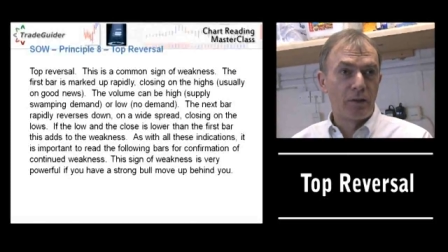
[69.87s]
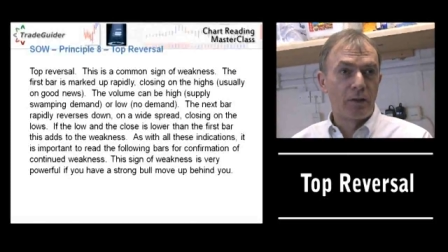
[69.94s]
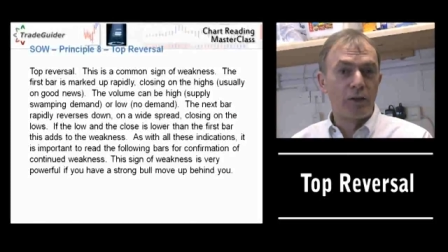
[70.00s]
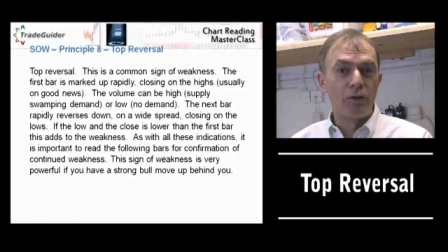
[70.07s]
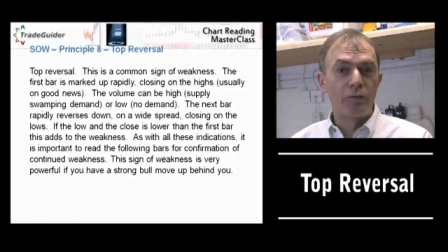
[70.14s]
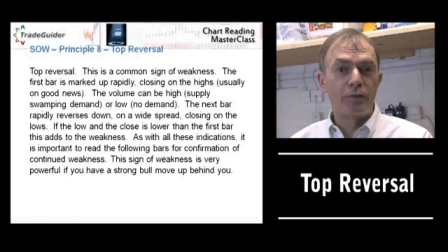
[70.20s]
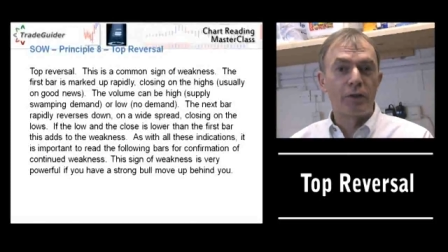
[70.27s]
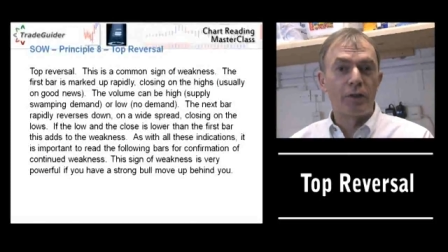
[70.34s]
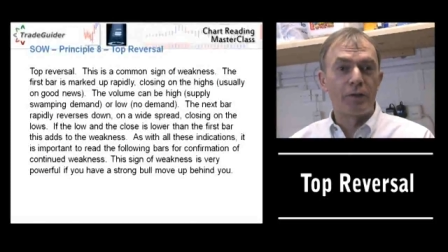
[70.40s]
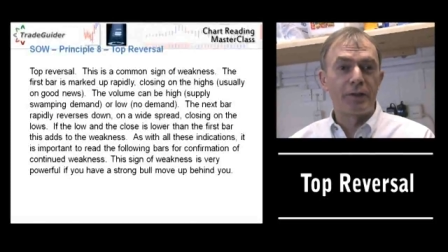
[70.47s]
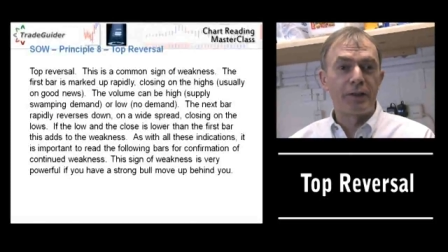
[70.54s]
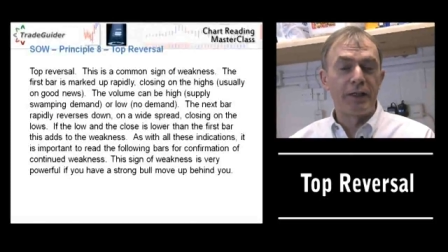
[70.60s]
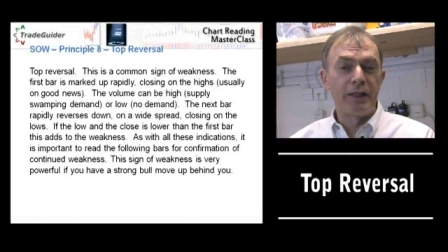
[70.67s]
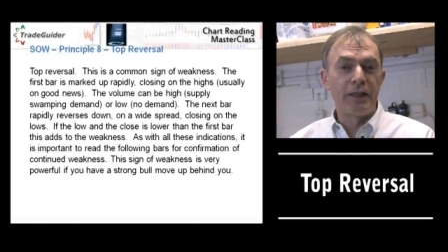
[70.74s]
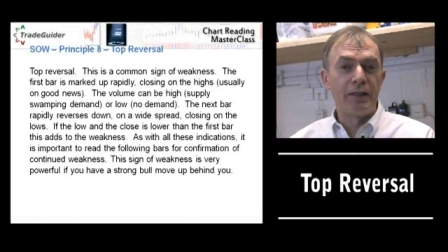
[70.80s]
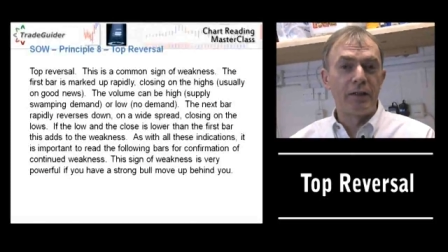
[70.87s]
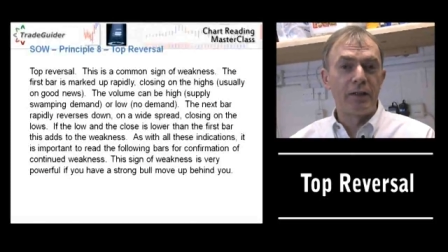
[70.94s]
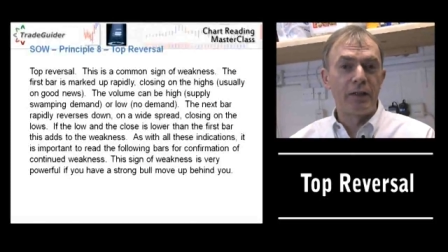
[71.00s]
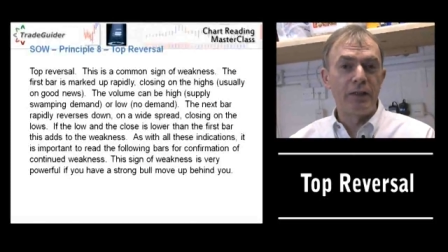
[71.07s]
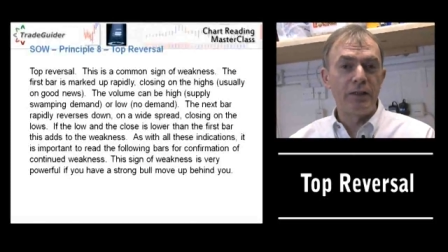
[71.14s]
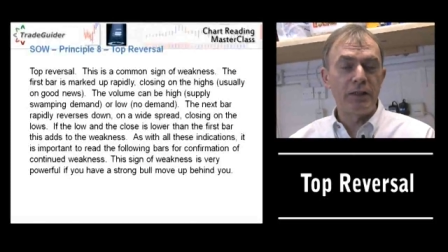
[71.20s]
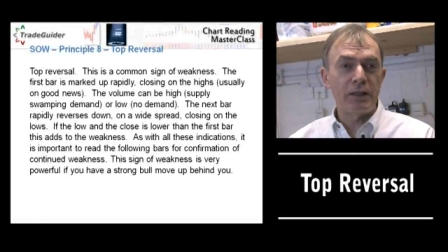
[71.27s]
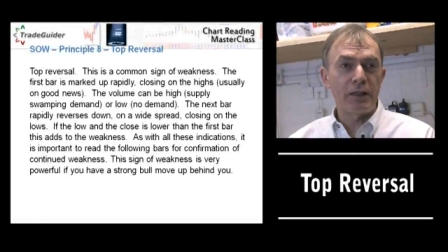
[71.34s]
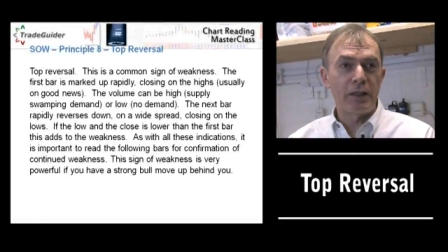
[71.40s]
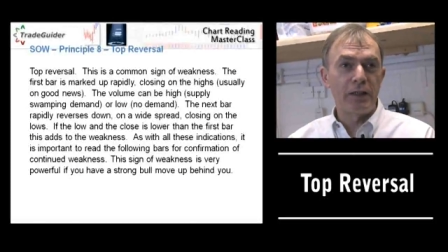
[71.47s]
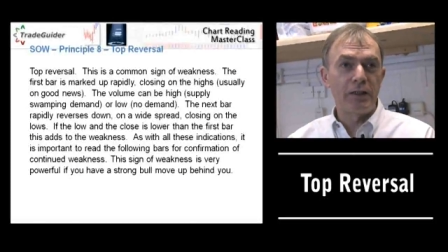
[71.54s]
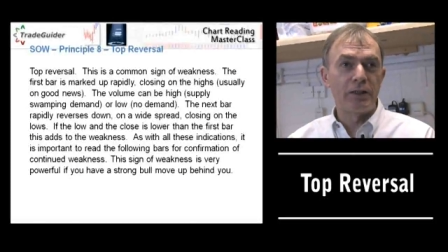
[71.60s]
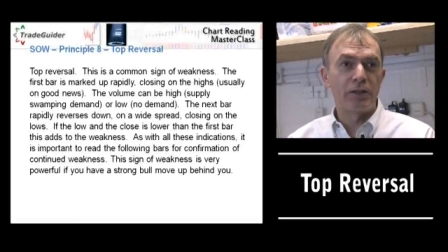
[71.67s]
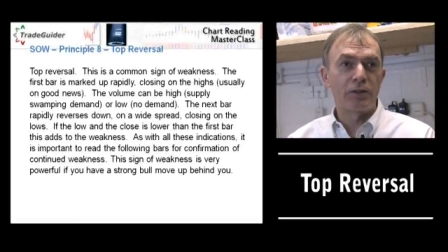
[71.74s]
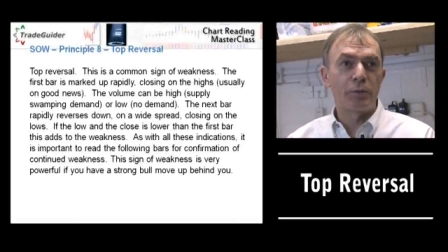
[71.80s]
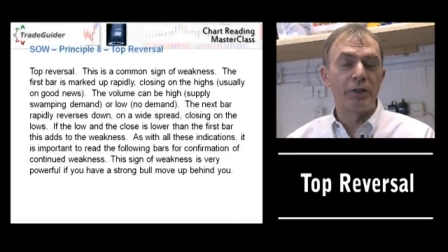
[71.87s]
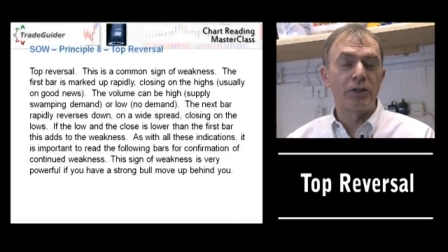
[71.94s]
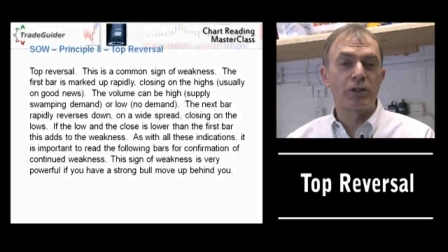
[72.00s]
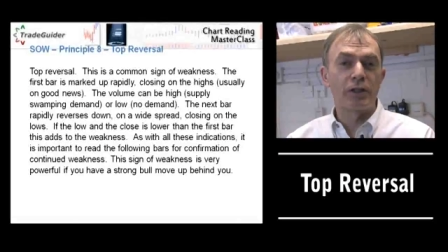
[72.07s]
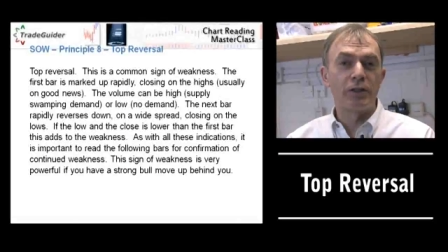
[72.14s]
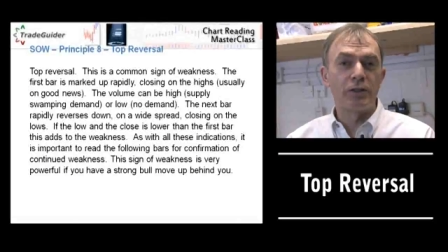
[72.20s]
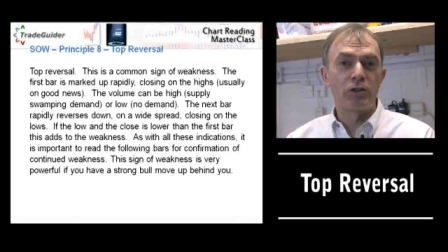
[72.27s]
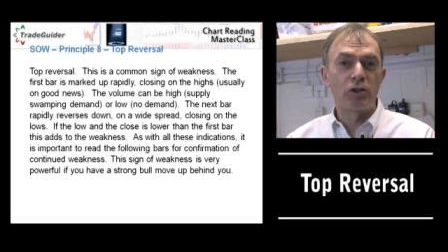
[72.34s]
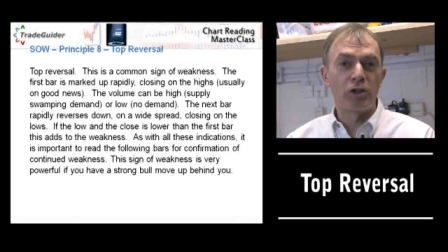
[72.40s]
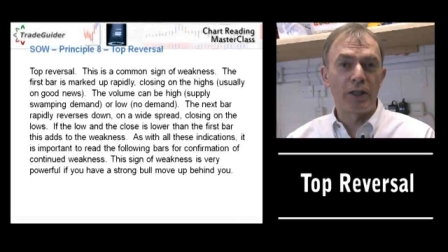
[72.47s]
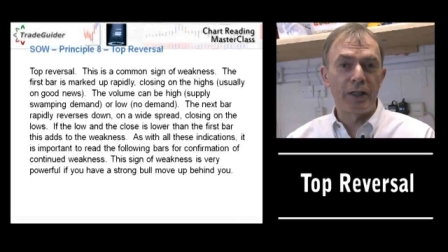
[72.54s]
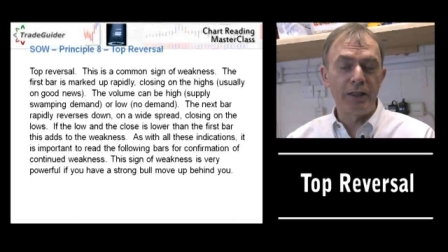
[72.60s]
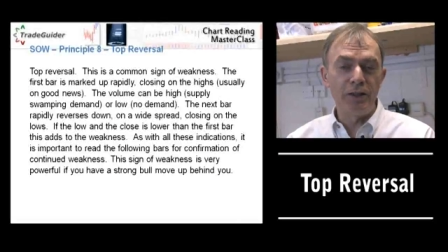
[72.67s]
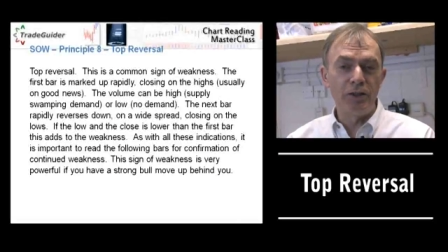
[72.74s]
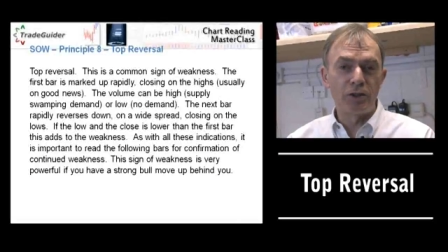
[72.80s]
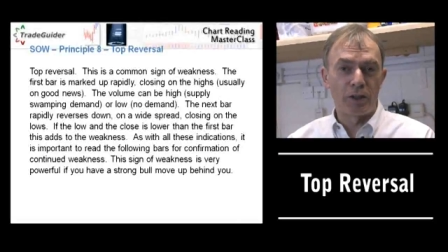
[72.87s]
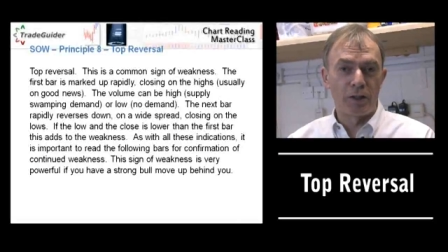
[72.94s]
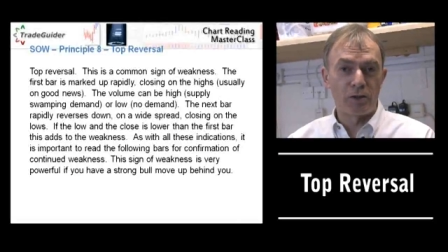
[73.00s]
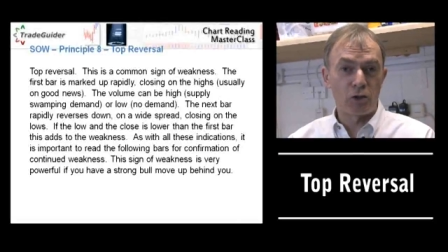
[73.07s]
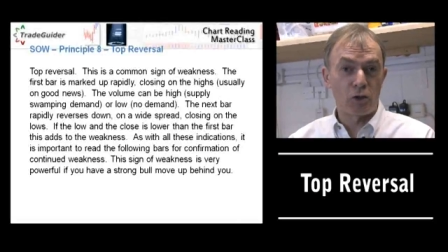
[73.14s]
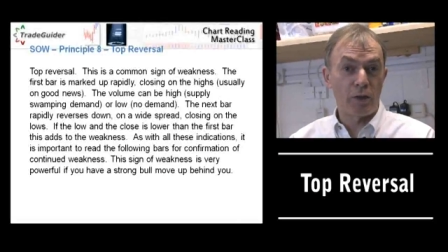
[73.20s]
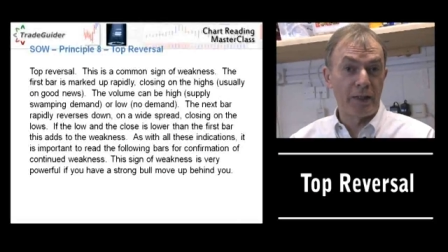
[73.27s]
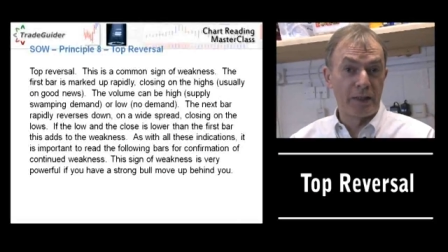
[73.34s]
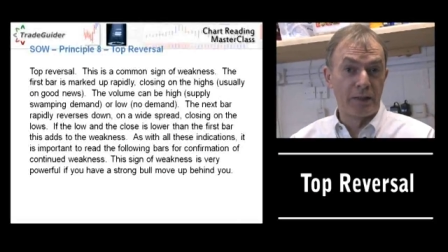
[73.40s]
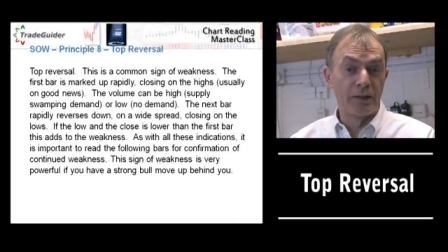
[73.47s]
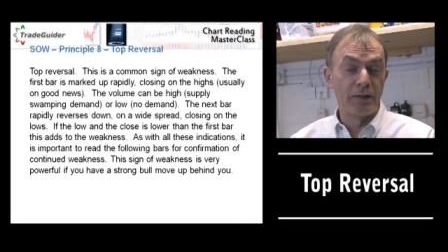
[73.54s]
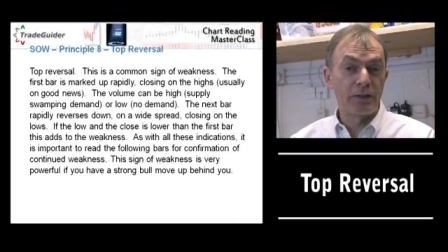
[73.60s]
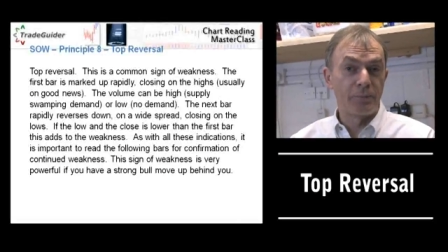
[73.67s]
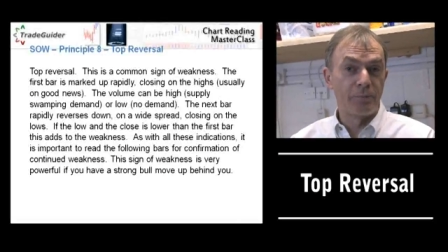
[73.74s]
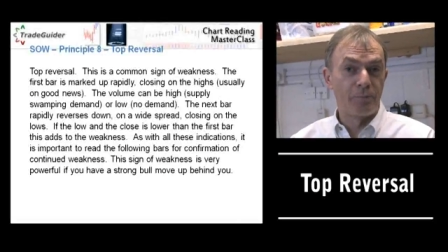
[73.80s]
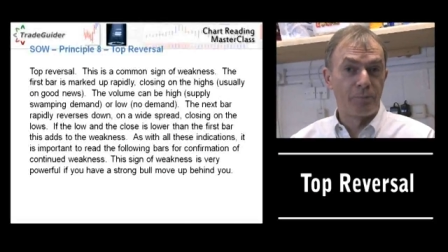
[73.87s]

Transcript: You've got the indicators which can change a trend,